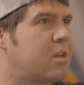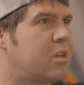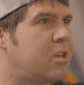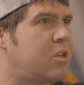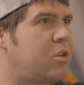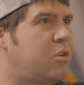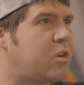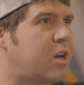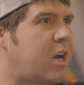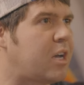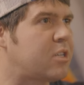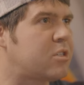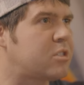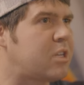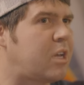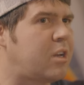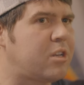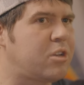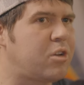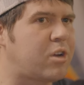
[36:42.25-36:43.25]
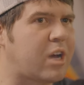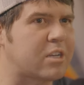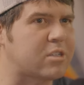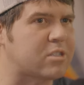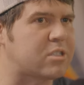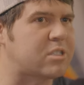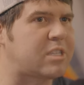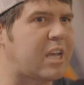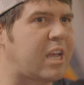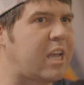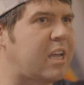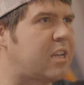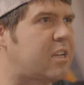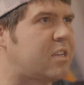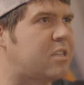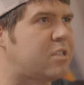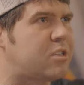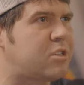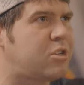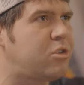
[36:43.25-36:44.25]
You guys don't, and you guys are staying
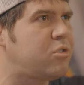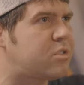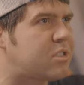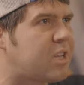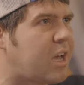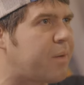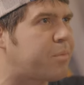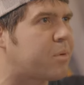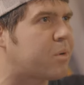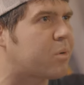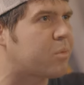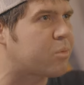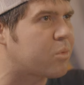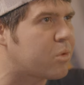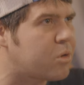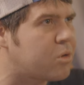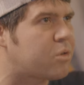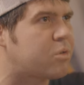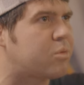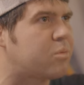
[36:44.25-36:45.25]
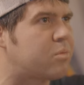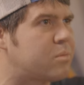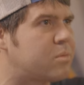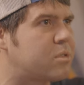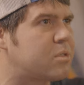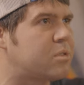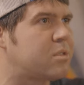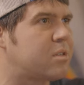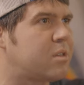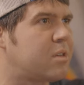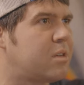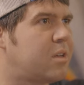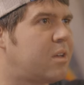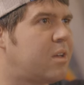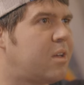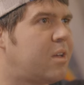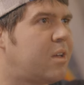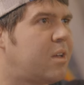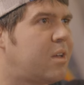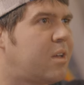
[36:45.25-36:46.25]
in two separate rooms.
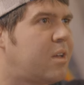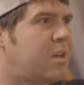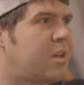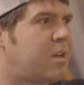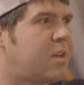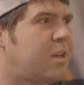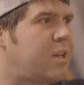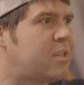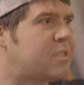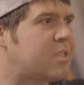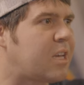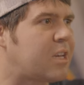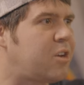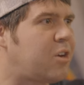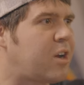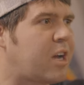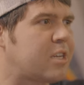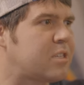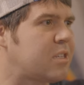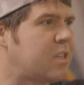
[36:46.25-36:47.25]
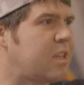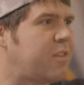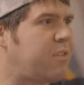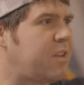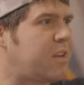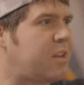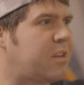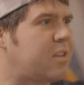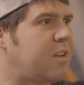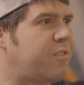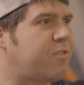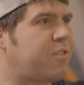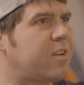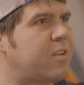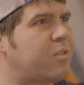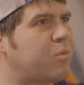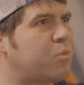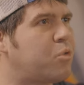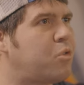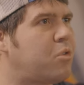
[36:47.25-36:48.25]
He's like, you guys are living a
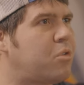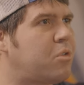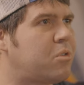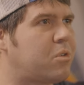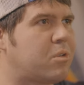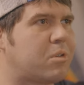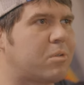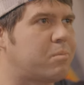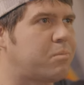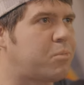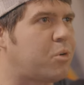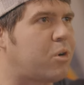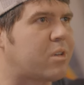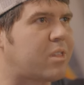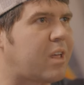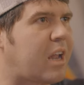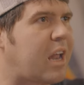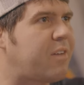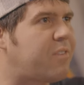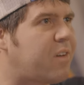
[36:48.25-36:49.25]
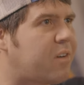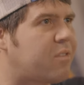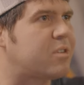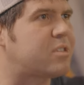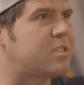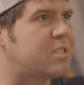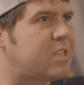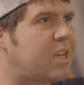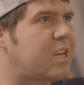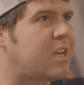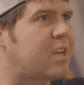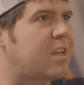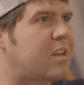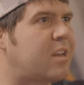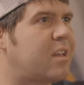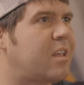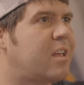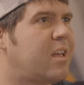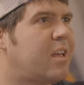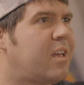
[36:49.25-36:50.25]
different rule book that I've ever seen.